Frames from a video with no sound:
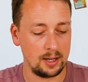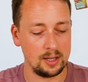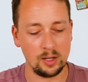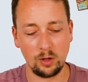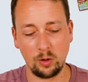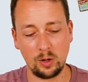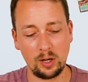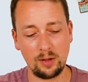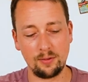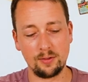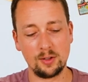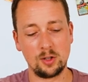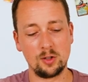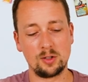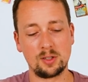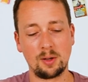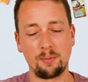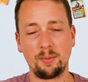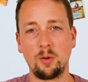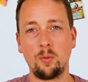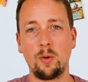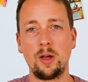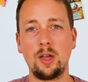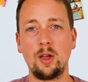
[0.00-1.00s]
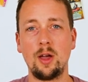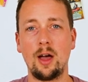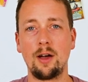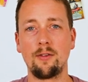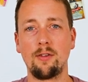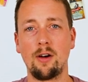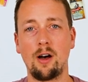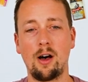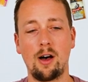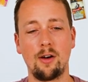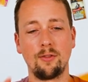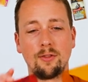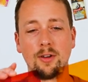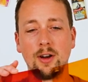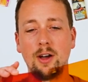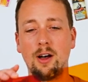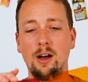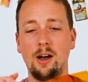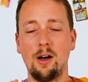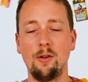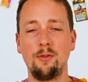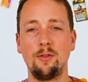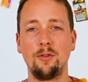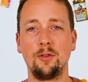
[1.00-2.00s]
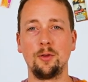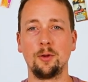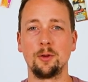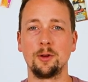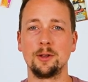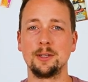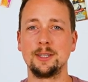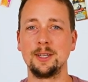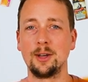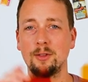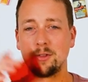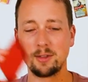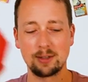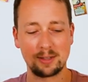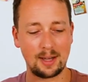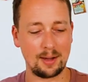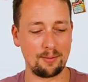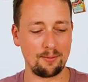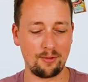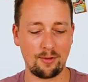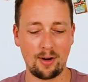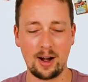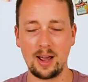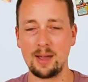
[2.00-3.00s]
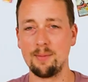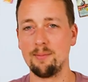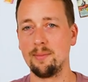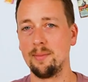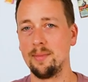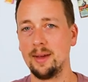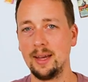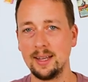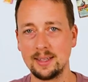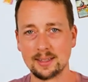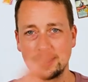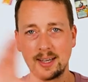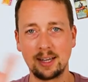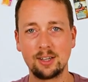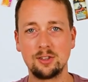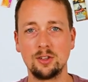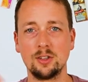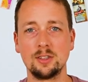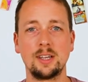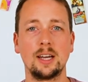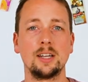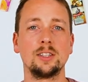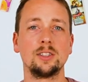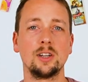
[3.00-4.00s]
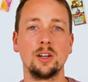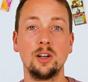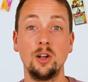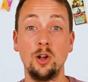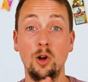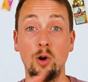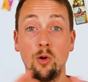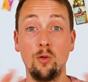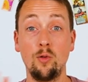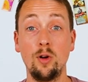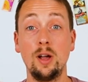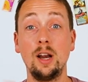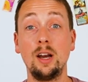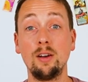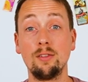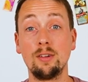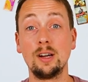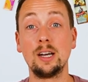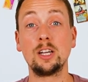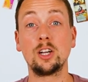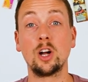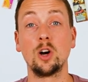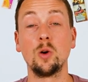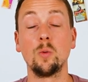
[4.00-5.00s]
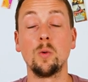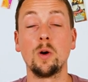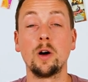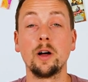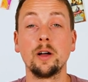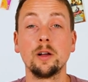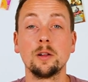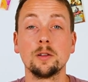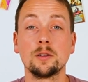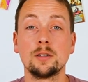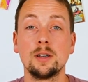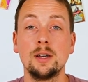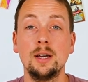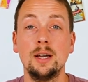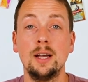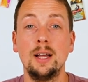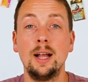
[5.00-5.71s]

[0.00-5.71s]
You could even do something where you have half and half if you wanted to do it on the same frame, et cetera, et cetera. Really, really go wild.